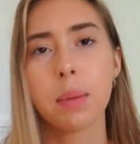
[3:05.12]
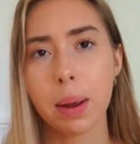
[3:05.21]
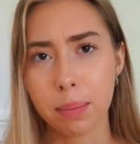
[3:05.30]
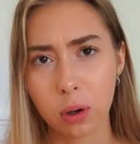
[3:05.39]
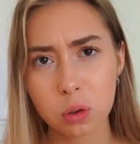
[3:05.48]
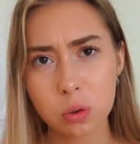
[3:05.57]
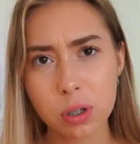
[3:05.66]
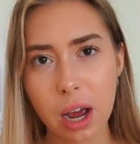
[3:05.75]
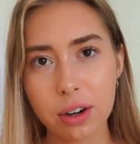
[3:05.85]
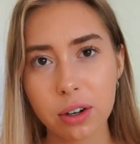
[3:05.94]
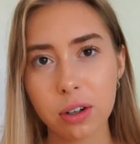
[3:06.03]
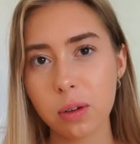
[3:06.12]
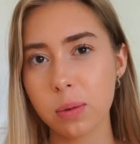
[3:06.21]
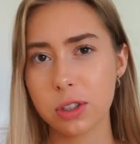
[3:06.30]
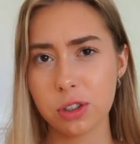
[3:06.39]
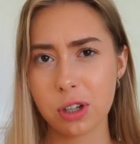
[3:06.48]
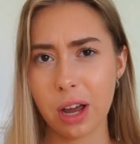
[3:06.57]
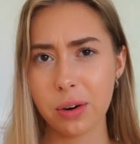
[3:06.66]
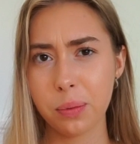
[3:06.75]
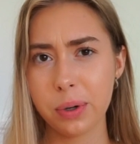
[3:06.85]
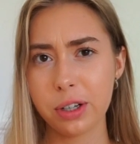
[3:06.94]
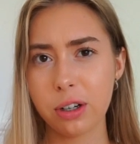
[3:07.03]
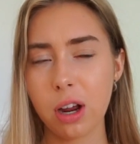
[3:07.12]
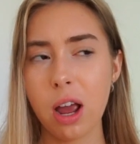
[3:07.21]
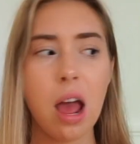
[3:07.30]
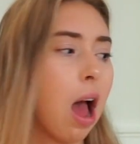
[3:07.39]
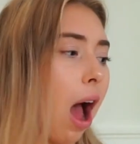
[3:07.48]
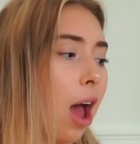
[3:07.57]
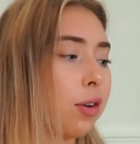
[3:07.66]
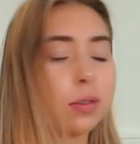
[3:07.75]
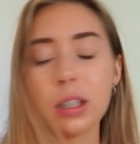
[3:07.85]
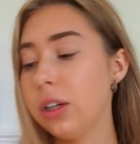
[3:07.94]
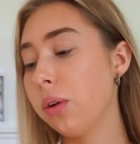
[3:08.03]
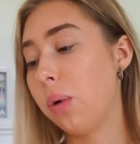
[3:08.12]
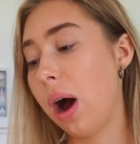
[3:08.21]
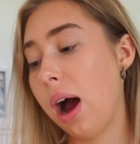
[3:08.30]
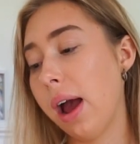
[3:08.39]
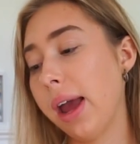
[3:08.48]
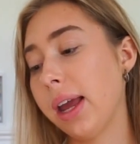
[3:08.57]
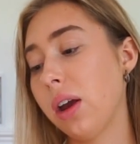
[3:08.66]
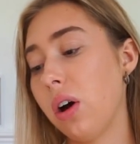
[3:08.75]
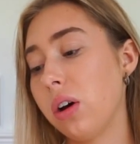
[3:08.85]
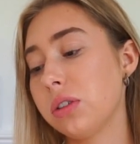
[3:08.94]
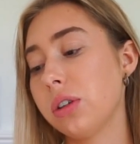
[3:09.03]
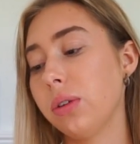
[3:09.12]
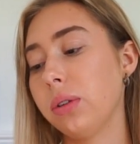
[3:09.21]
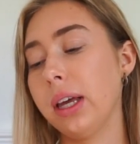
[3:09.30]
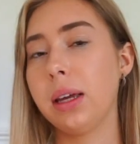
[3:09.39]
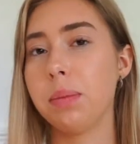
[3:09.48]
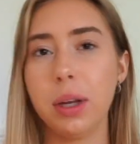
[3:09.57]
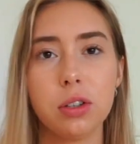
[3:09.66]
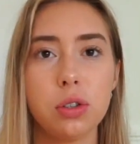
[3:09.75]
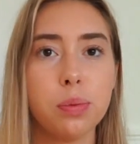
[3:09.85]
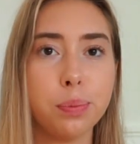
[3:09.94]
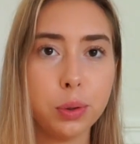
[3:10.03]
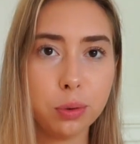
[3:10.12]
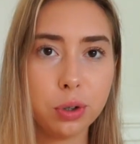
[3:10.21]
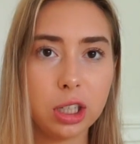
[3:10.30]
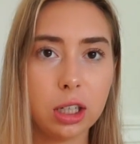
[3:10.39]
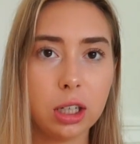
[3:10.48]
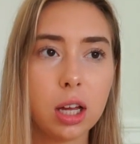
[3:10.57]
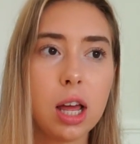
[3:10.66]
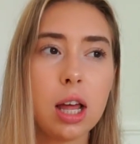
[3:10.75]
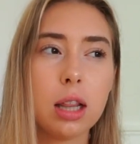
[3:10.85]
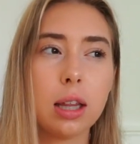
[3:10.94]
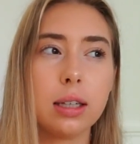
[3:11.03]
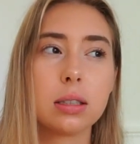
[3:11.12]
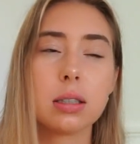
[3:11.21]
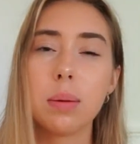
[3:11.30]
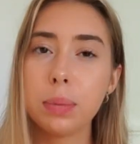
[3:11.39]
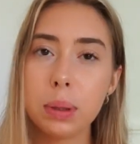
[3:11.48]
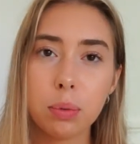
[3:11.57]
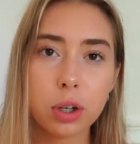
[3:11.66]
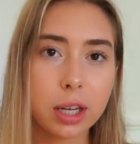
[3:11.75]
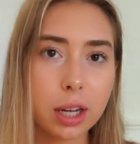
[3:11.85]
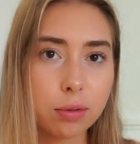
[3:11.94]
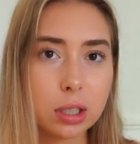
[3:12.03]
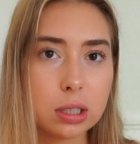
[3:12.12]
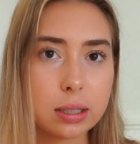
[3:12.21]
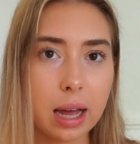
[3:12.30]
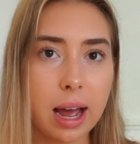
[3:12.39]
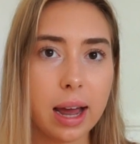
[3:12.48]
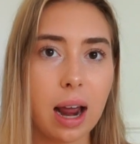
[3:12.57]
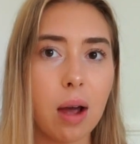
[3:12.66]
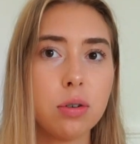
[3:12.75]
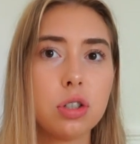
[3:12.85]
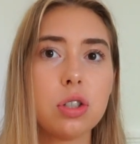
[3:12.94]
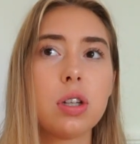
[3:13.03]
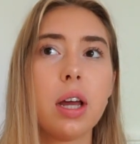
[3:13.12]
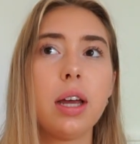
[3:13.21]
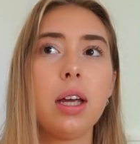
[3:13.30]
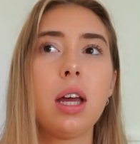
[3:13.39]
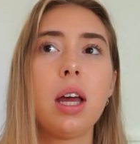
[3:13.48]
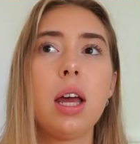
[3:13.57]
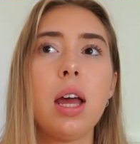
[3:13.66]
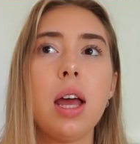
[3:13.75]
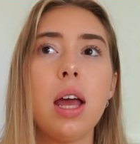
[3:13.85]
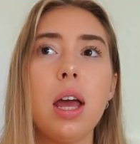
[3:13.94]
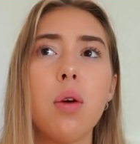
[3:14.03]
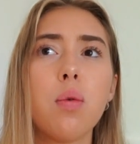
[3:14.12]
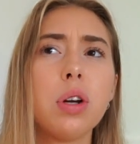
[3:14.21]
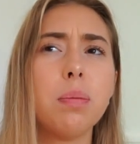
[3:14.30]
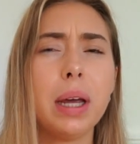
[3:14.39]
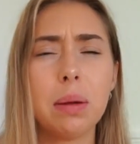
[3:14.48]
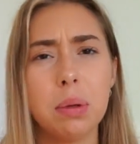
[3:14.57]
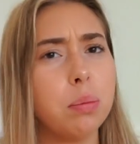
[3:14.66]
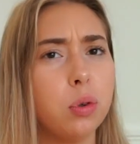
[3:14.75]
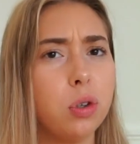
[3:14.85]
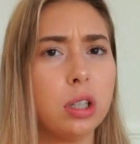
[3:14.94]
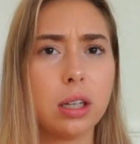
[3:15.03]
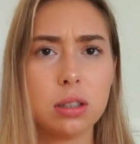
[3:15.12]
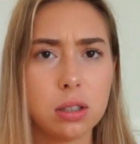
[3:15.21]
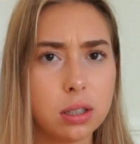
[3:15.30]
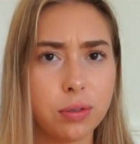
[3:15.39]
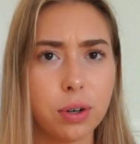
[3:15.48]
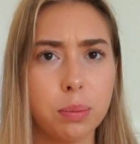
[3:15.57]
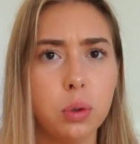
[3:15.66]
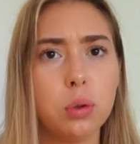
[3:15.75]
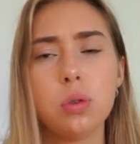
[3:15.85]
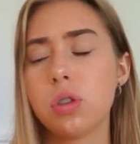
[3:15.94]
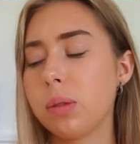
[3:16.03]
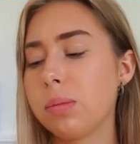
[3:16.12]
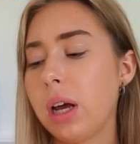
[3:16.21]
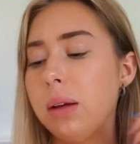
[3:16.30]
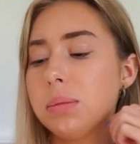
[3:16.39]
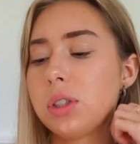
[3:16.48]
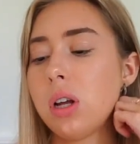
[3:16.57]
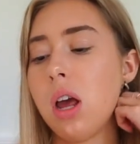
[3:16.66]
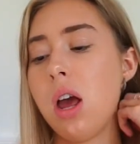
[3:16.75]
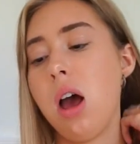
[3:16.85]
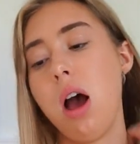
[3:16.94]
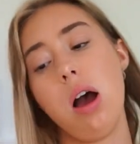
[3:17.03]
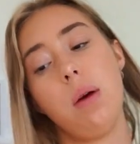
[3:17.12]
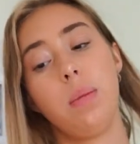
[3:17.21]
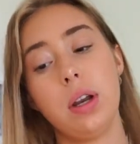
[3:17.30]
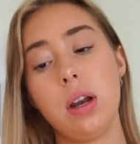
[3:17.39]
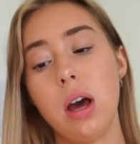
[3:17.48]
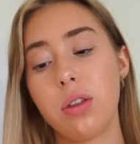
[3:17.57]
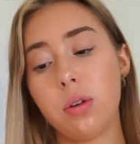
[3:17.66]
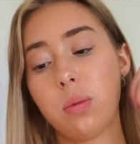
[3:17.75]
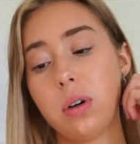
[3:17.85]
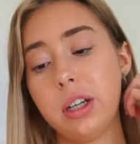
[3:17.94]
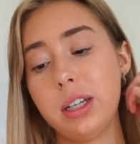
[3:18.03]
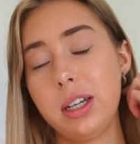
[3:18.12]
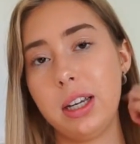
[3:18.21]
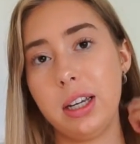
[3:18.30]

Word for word: like my bones would kind of hurt, which is kind of weird. I don't really know why. Also, like, it makes you moody. Like, some people can get really sad. I would just say it would make me moody, like different moods sometimes. Um, another one